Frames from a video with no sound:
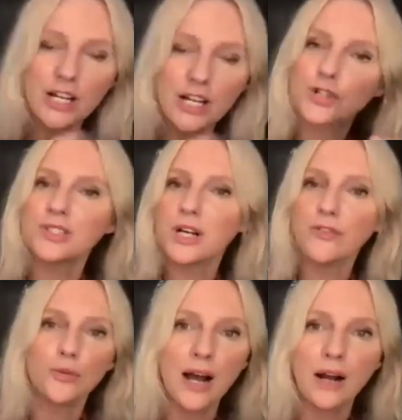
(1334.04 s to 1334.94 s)
and then
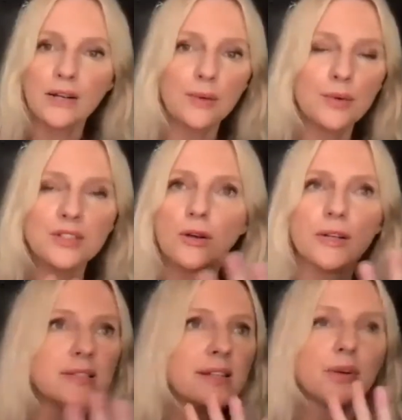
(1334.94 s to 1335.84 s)
manage yourself
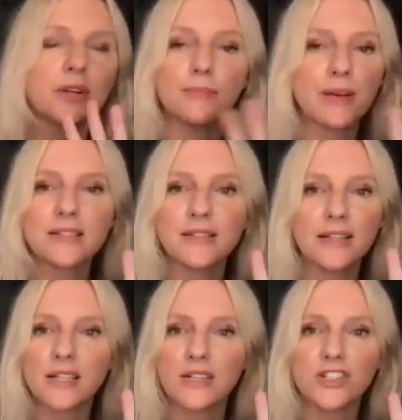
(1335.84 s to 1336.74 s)
around it. It was
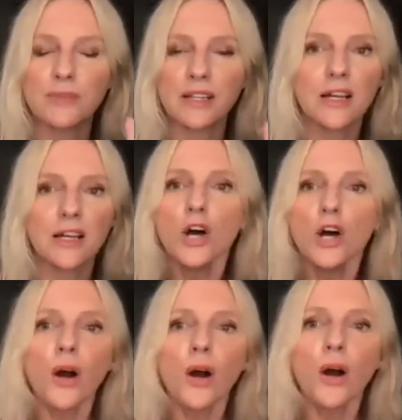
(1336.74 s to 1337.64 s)
honestly one of the best things I ever did. Being
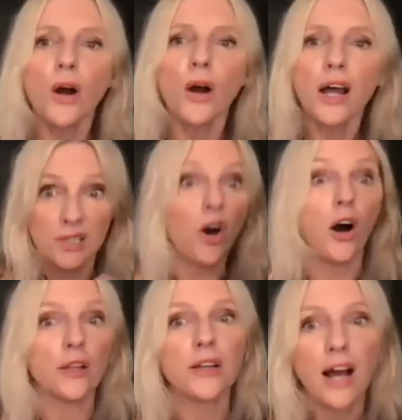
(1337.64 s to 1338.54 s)
like, well, and I
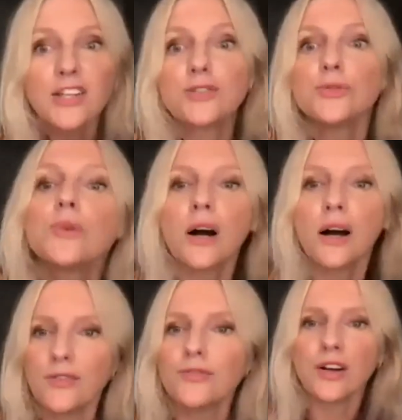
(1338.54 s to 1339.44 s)
do a lot. Look, I
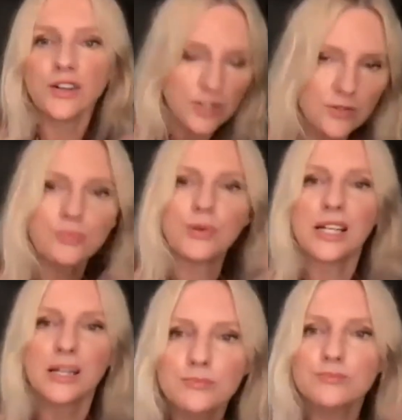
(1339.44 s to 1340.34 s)

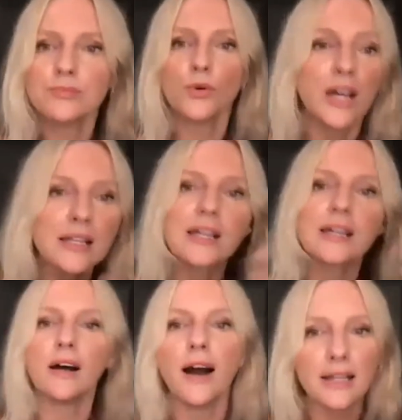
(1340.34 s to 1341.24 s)
function pretty
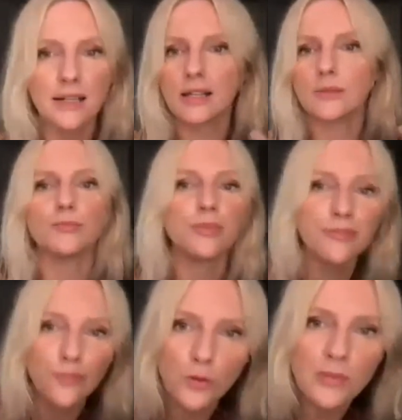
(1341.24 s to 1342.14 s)
quickly and
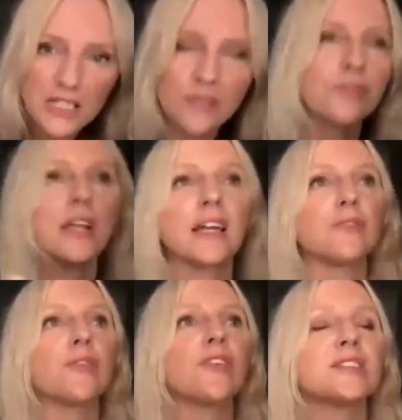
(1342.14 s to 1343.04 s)
highly and
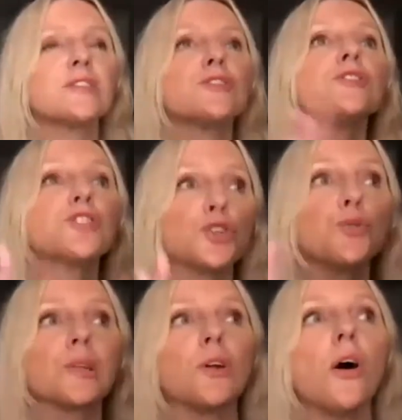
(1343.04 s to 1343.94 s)
performatively and
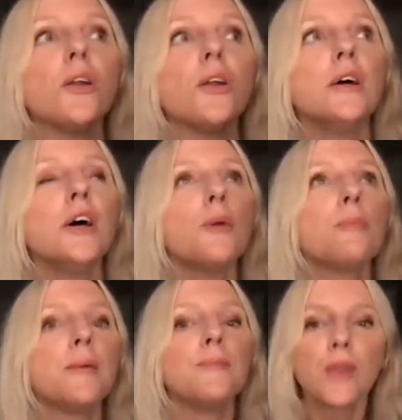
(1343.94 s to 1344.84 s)
everything. So I
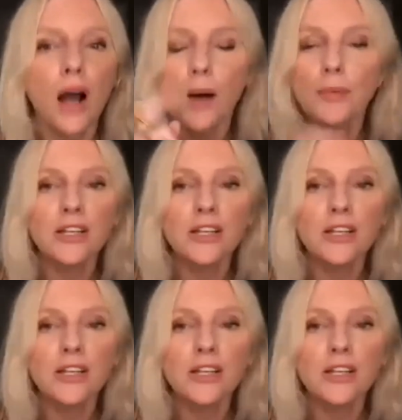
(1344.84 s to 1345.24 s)
do a lot,